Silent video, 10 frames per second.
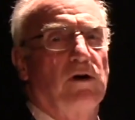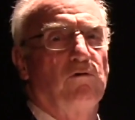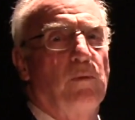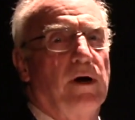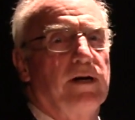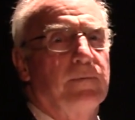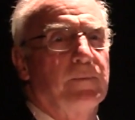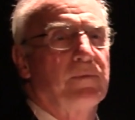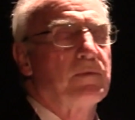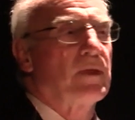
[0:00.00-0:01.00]
12 mine.
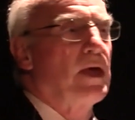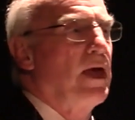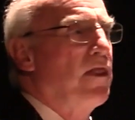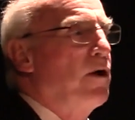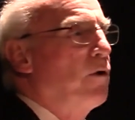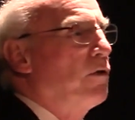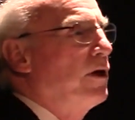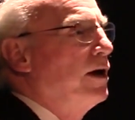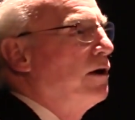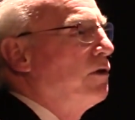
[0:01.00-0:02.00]
The
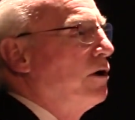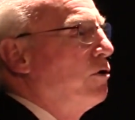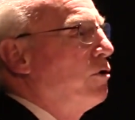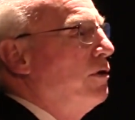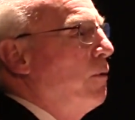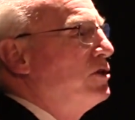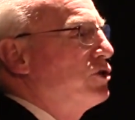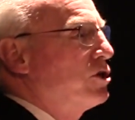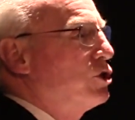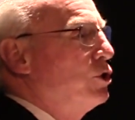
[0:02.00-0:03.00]

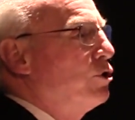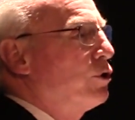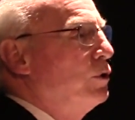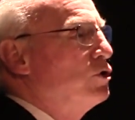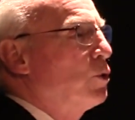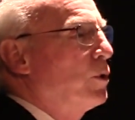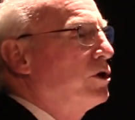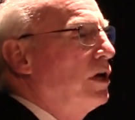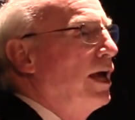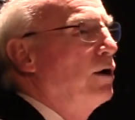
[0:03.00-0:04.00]
162 crews
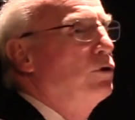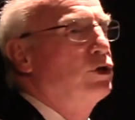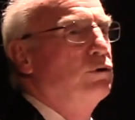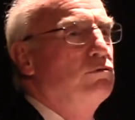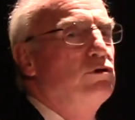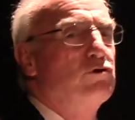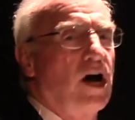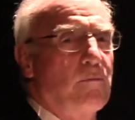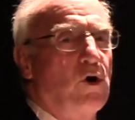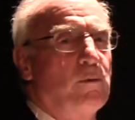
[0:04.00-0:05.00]
weren't allowed to
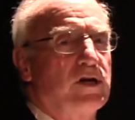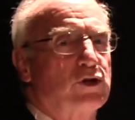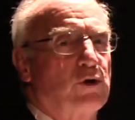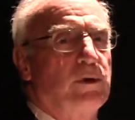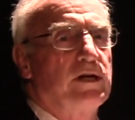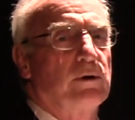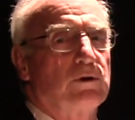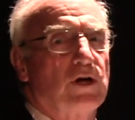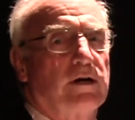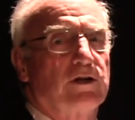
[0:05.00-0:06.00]
drop homing
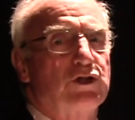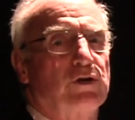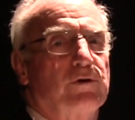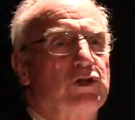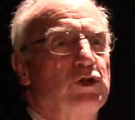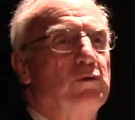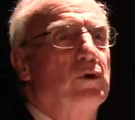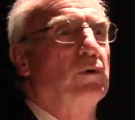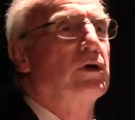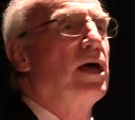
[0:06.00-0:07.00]
torpedoes on a surfaced
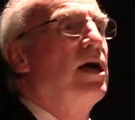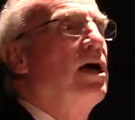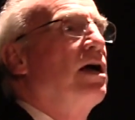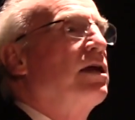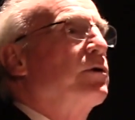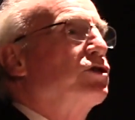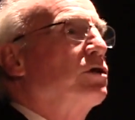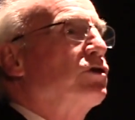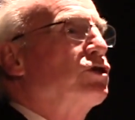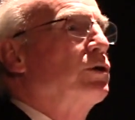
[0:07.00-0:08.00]
U-boat. There was
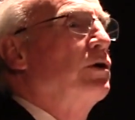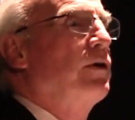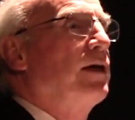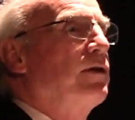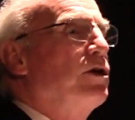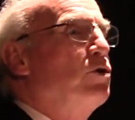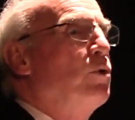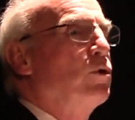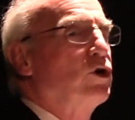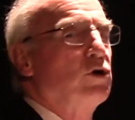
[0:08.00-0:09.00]
concern that the
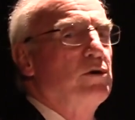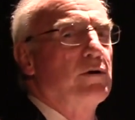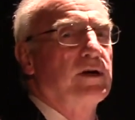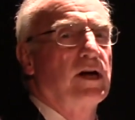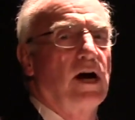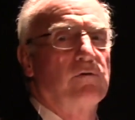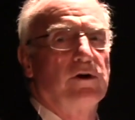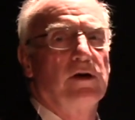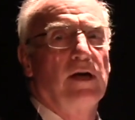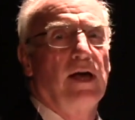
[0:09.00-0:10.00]
U-boat could be
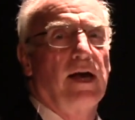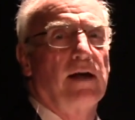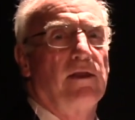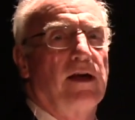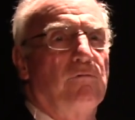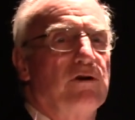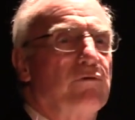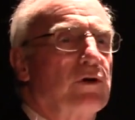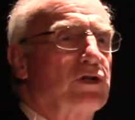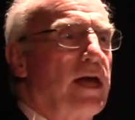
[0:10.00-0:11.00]
recovered and then
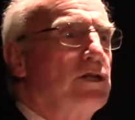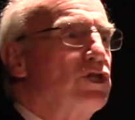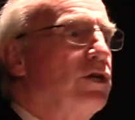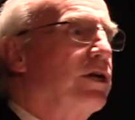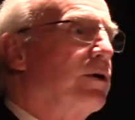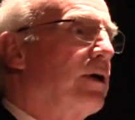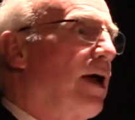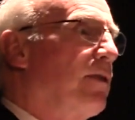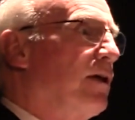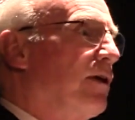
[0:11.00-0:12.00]
reverse engineered,
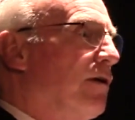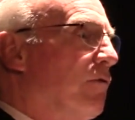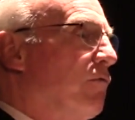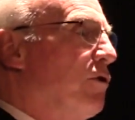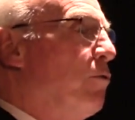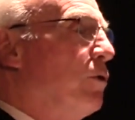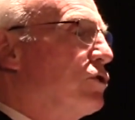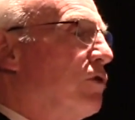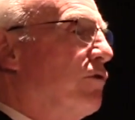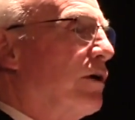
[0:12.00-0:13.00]
and then the
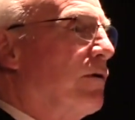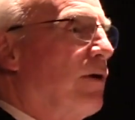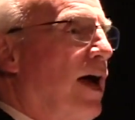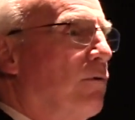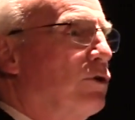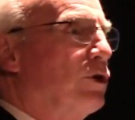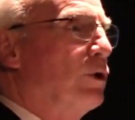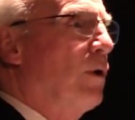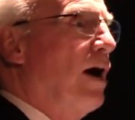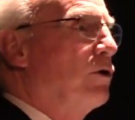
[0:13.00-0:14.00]
U-boats could figure out how
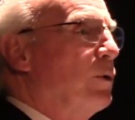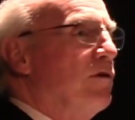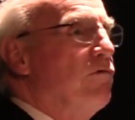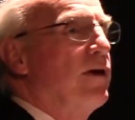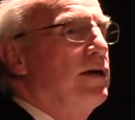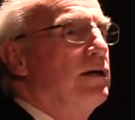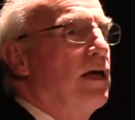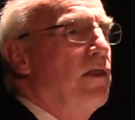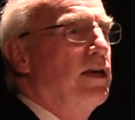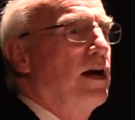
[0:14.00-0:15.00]
to evade
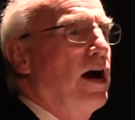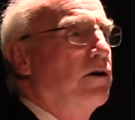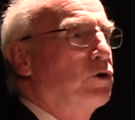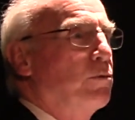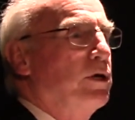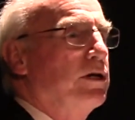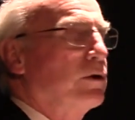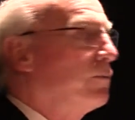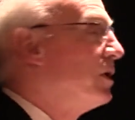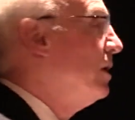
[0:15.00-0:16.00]
the
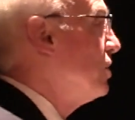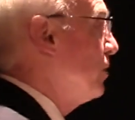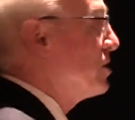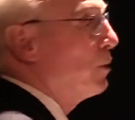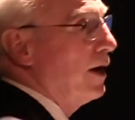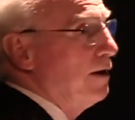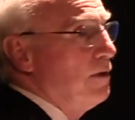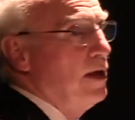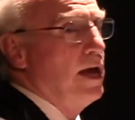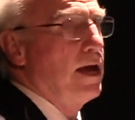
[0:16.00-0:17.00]
torpedo. So that's why
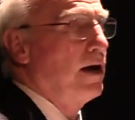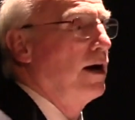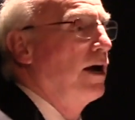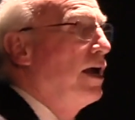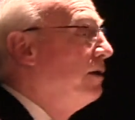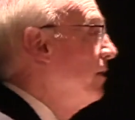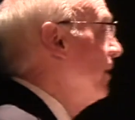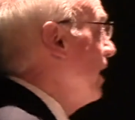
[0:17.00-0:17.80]
in